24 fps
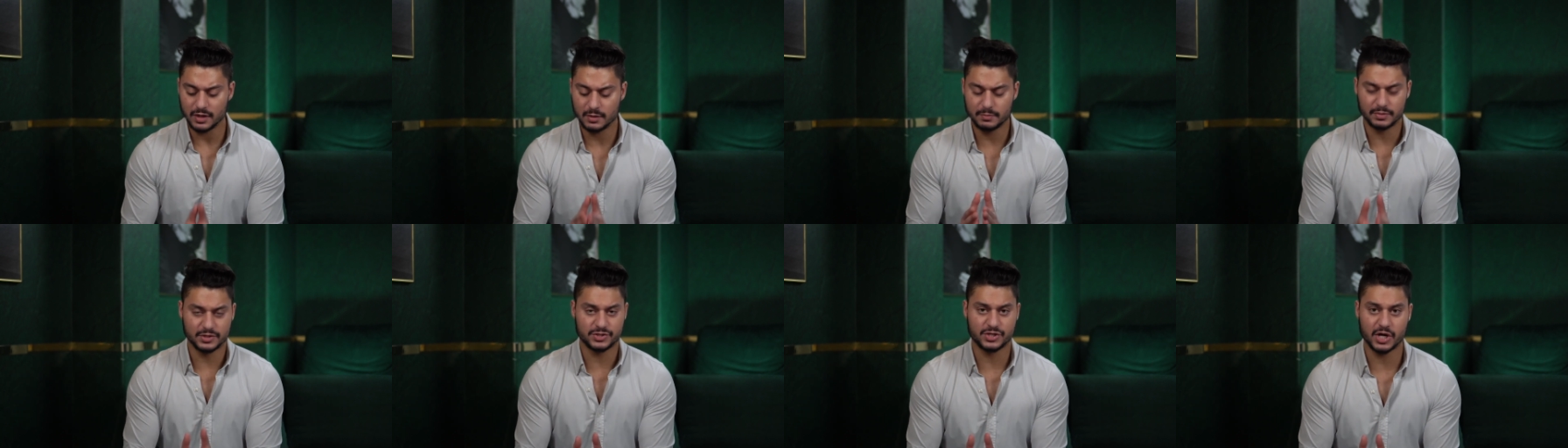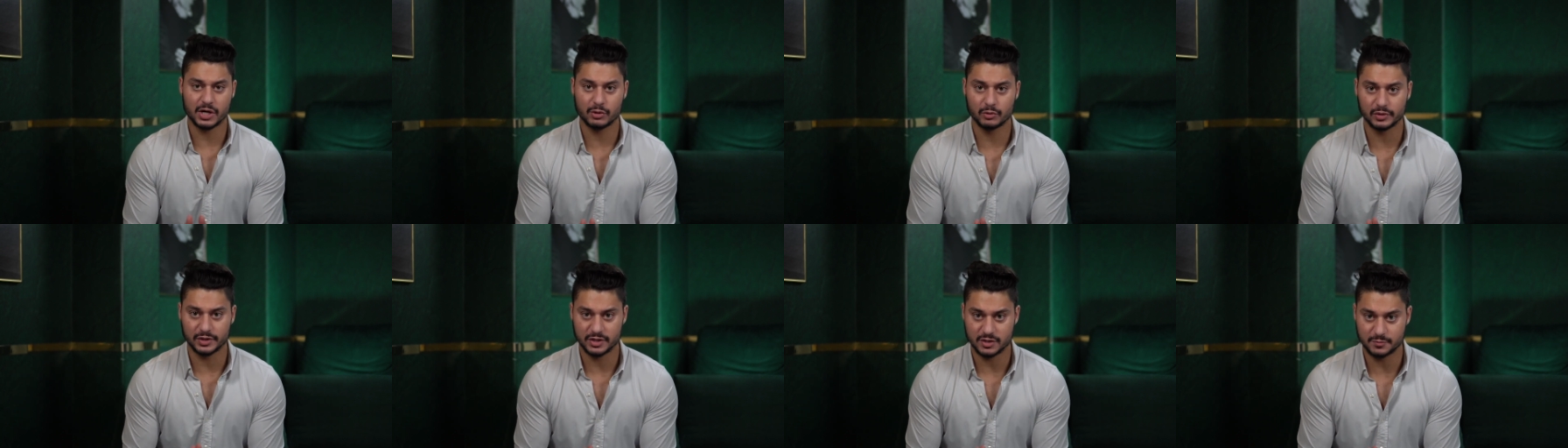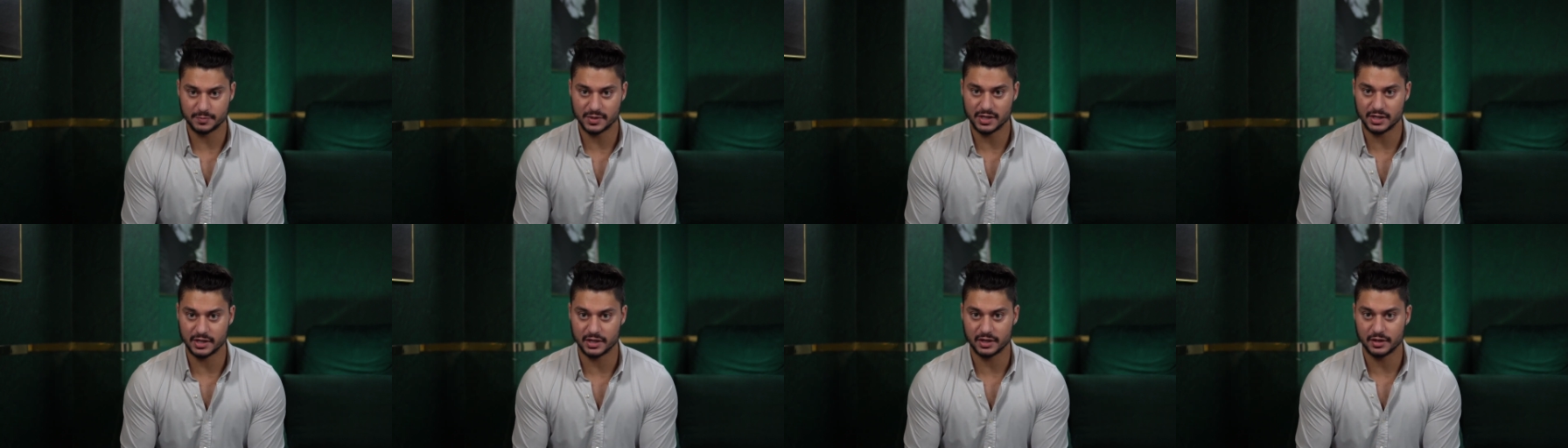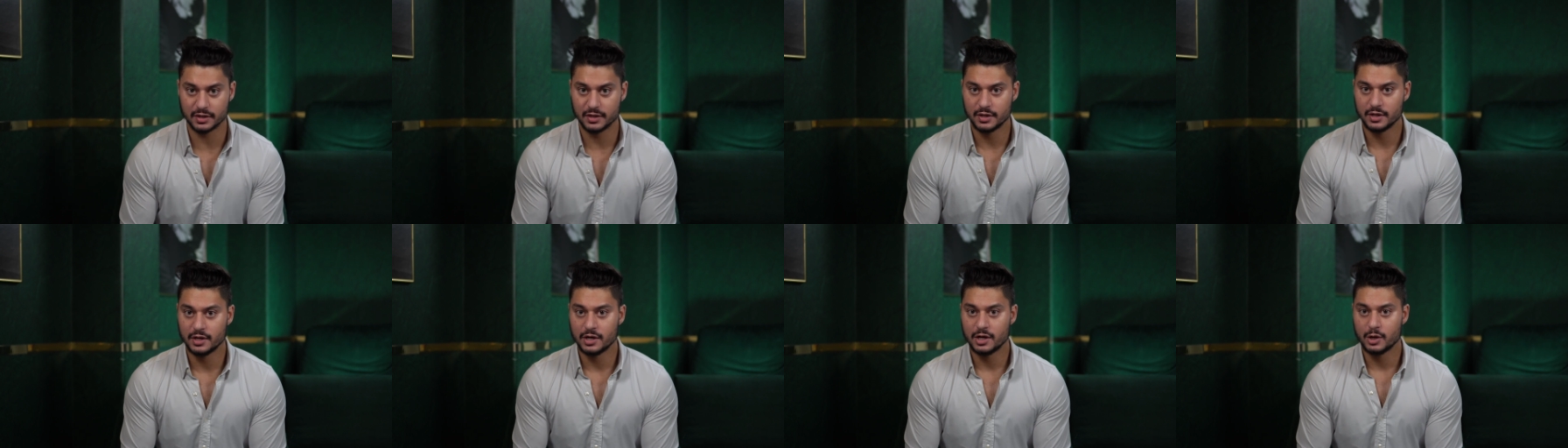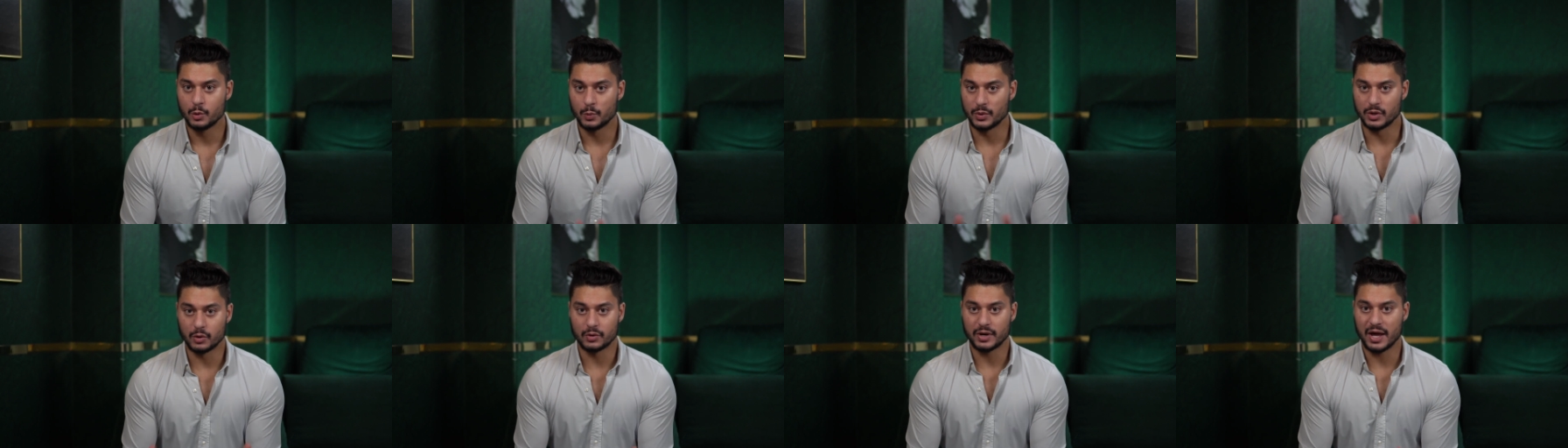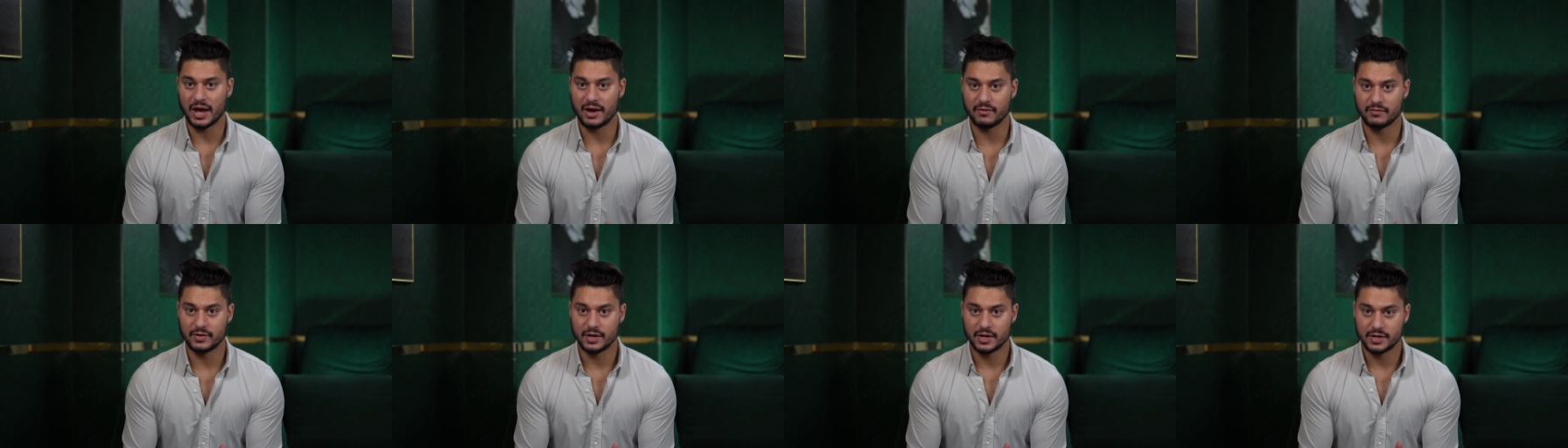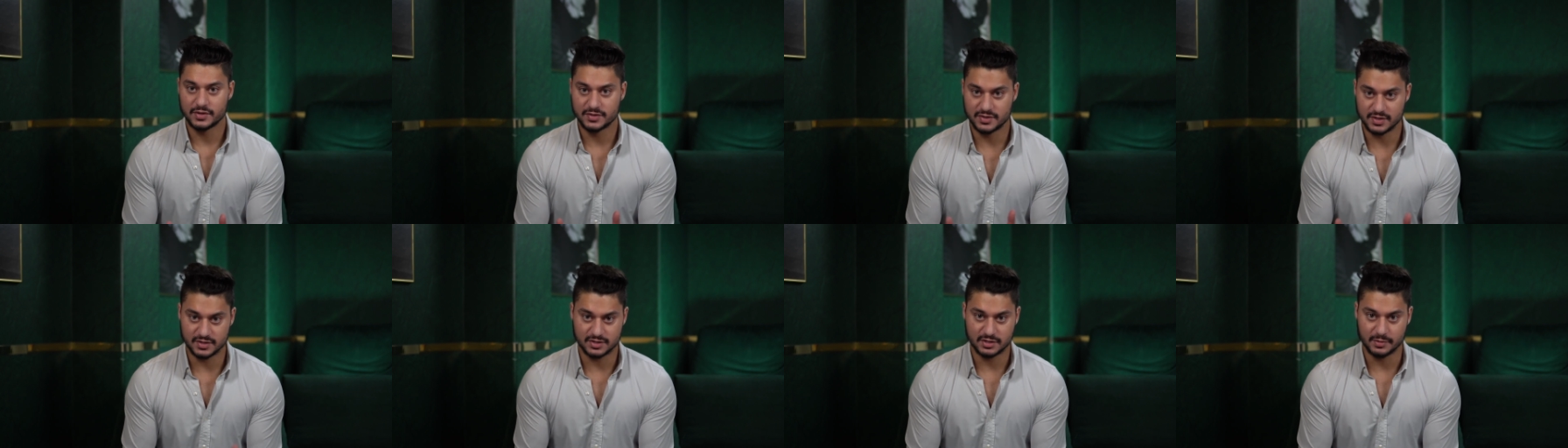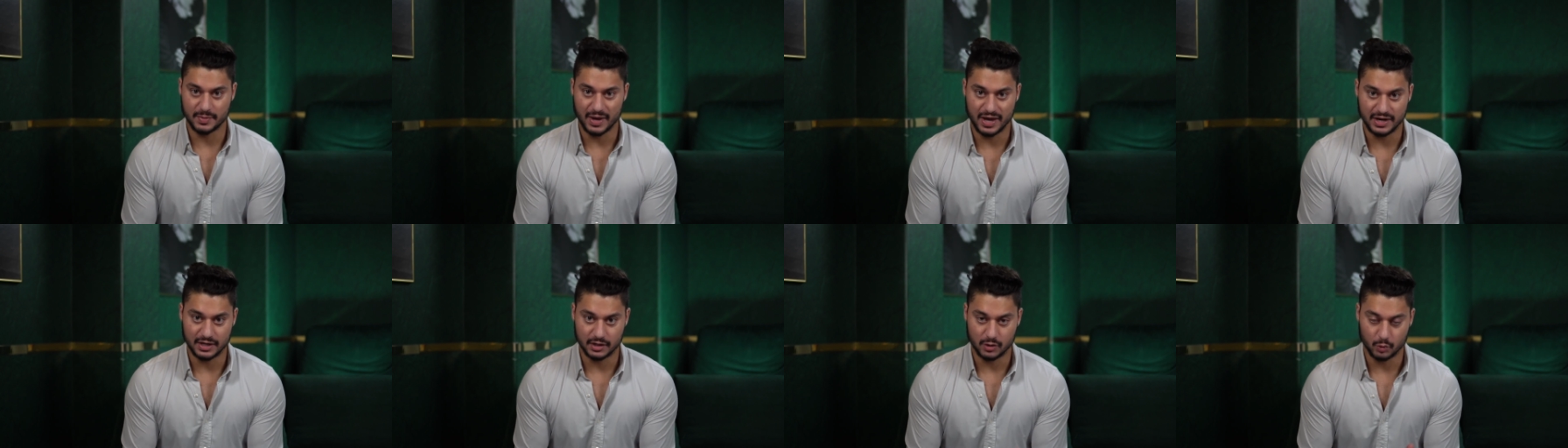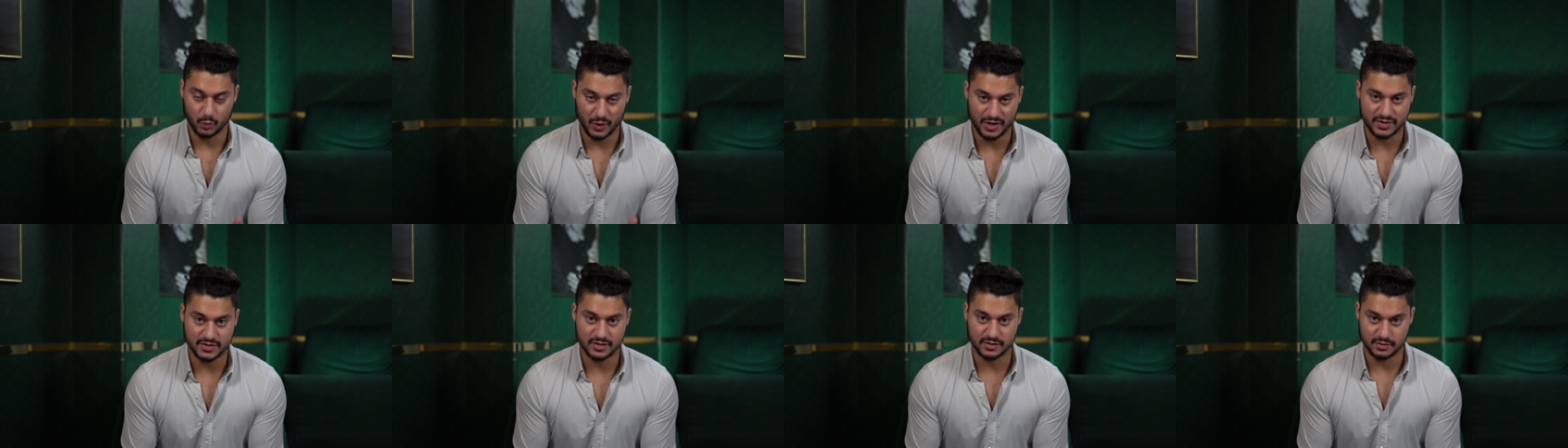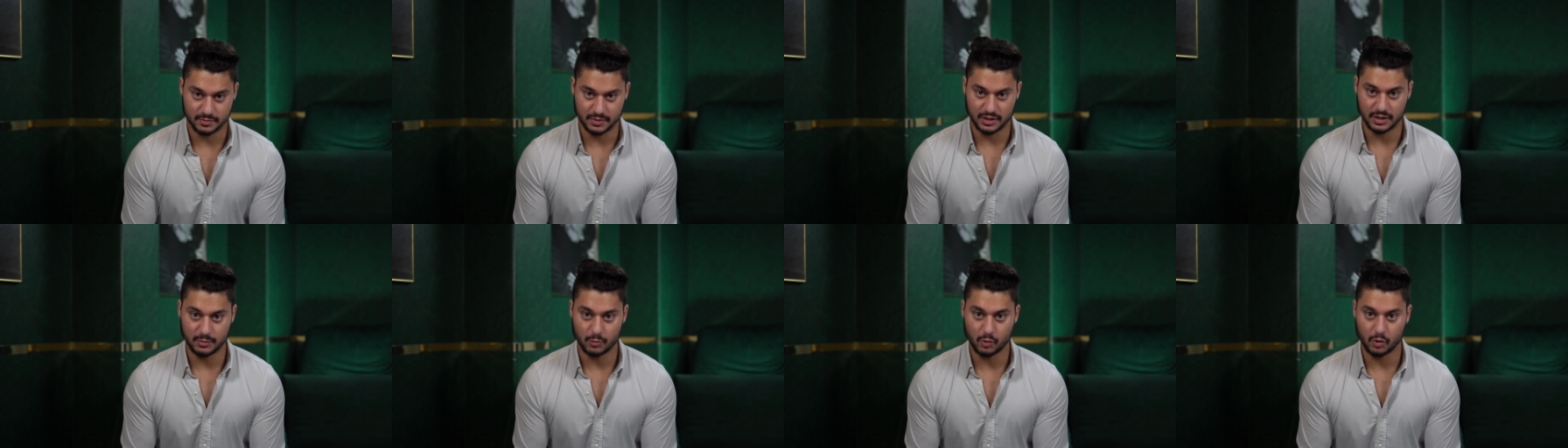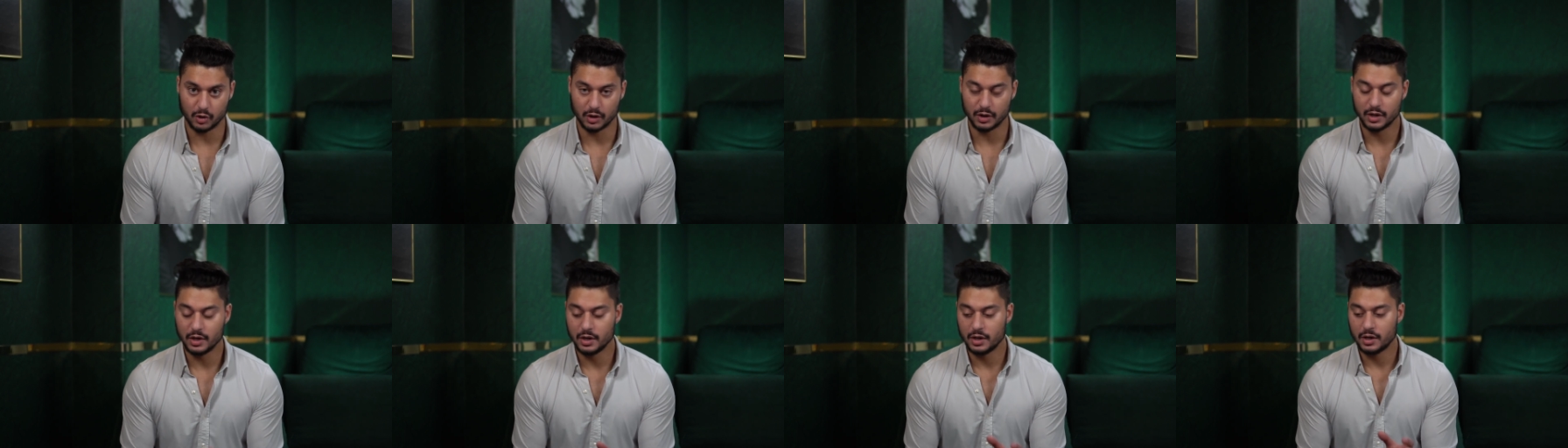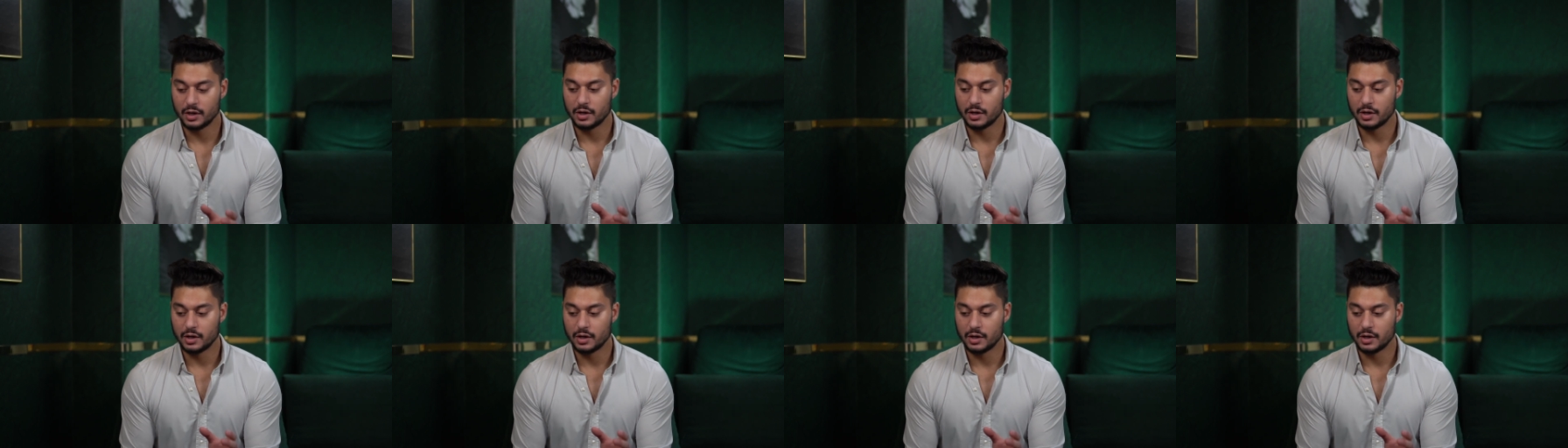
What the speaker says: but generally speaking, we don't have systematic racism anymore.